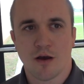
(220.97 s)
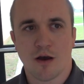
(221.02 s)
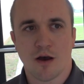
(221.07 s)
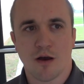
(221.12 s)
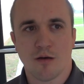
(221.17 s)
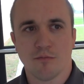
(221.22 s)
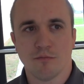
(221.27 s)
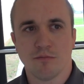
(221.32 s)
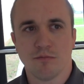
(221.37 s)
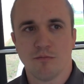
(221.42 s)

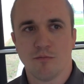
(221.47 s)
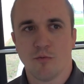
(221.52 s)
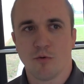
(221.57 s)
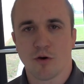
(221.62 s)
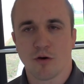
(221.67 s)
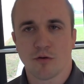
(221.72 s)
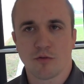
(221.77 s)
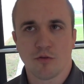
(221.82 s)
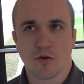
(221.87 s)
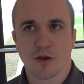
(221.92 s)
Um,
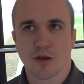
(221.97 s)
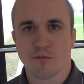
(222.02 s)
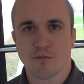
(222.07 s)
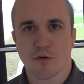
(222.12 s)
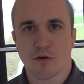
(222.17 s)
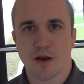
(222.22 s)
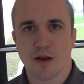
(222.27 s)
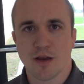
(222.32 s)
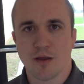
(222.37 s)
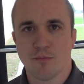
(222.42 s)
we're looking
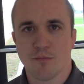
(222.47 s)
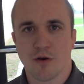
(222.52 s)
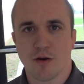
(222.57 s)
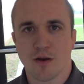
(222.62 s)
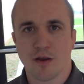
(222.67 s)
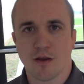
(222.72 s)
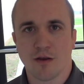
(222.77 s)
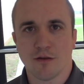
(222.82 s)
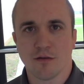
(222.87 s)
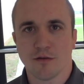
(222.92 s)
for
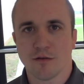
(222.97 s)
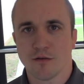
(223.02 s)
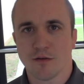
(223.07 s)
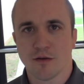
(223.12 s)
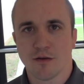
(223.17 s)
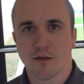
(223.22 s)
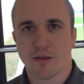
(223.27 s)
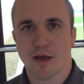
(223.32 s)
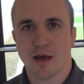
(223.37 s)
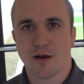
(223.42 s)
anybody
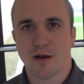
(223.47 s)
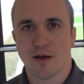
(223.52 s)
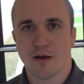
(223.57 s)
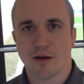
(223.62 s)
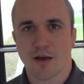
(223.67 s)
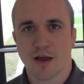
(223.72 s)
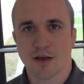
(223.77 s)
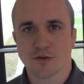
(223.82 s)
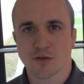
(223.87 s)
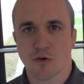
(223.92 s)
that
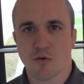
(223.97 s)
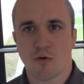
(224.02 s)
uh, has a